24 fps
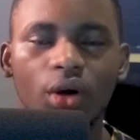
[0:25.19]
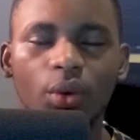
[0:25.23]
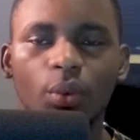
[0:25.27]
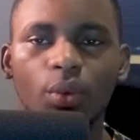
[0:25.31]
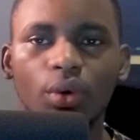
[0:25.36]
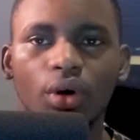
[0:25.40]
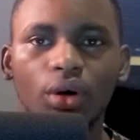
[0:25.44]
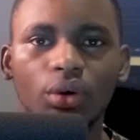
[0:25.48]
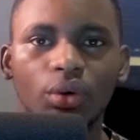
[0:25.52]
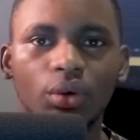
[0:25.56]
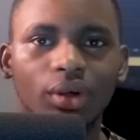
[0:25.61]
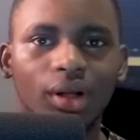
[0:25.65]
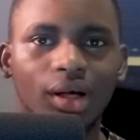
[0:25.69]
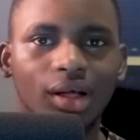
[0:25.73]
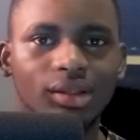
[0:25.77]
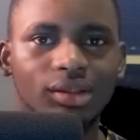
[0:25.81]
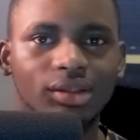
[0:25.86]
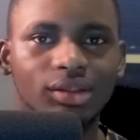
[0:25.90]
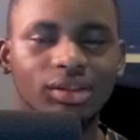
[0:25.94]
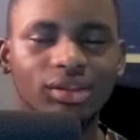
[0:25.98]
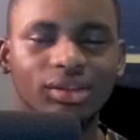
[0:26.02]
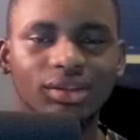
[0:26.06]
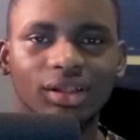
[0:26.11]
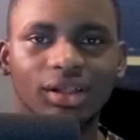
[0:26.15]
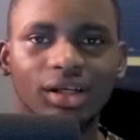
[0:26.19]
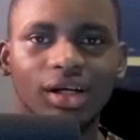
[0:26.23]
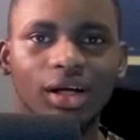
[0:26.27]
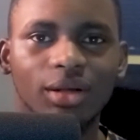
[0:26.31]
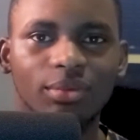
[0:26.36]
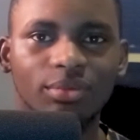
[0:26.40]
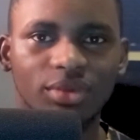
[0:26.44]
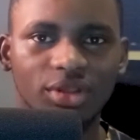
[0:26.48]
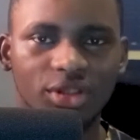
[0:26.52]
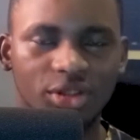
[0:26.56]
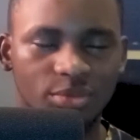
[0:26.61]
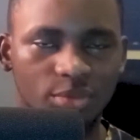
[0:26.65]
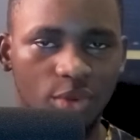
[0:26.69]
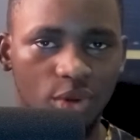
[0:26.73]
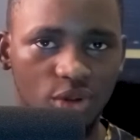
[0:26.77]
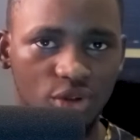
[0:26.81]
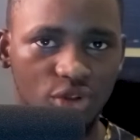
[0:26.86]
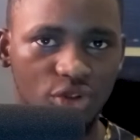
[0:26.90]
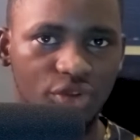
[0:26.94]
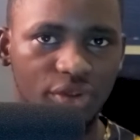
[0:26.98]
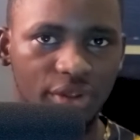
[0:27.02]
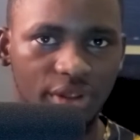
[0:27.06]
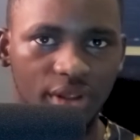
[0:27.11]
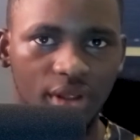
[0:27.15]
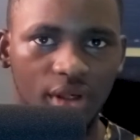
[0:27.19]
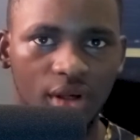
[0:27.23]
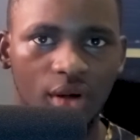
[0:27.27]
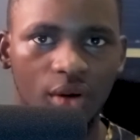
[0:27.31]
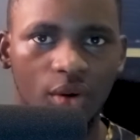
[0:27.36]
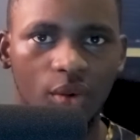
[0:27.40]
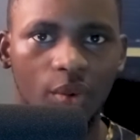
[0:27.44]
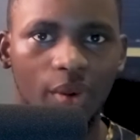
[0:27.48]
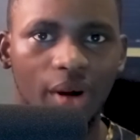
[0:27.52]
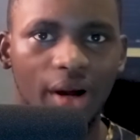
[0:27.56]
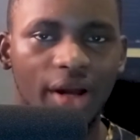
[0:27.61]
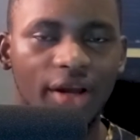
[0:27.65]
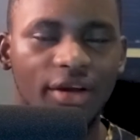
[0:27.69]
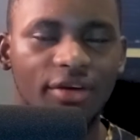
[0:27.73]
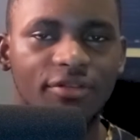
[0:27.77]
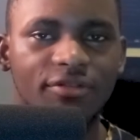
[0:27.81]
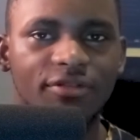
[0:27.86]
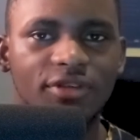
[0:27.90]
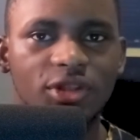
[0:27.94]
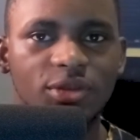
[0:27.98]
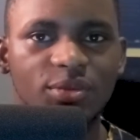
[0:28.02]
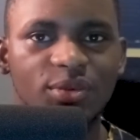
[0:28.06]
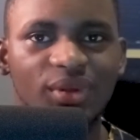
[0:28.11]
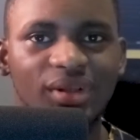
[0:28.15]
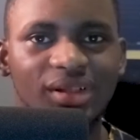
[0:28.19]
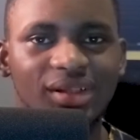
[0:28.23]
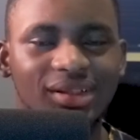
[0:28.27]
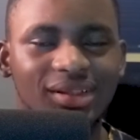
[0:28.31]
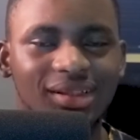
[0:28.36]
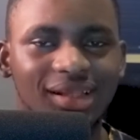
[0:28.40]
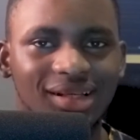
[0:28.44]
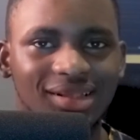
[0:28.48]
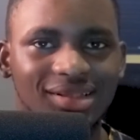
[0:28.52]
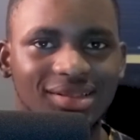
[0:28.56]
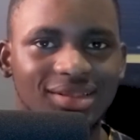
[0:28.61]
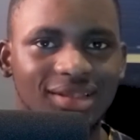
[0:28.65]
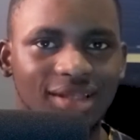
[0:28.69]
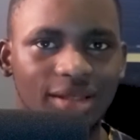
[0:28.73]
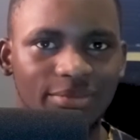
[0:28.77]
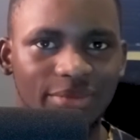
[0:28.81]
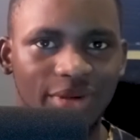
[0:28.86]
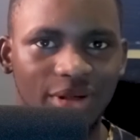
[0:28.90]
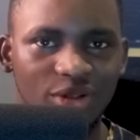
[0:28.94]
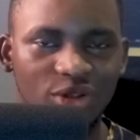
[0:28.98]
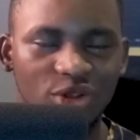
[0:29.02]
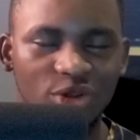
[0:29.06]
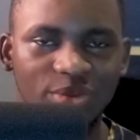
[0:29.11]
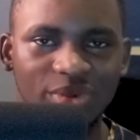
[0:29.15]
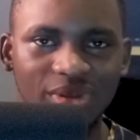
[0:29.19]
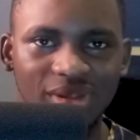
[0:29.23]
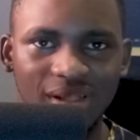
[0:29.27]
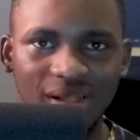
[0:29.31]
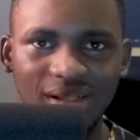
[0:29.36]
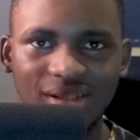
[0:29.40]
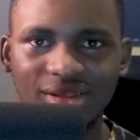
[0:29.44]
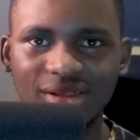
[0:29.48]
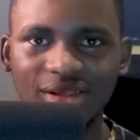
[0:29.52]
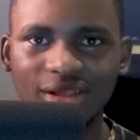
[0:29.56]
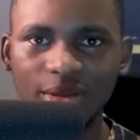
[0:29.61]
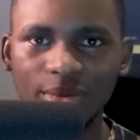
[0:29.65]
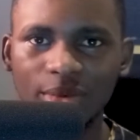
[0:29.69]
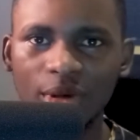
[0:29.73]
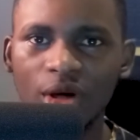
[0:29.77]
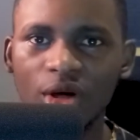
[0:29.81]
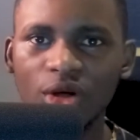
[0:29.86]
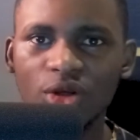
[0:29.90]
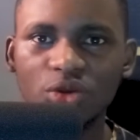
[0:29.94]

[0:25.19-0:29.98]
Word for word: We all know that Instagram is portrait, why Facebook is landscape and YouTube is landscape.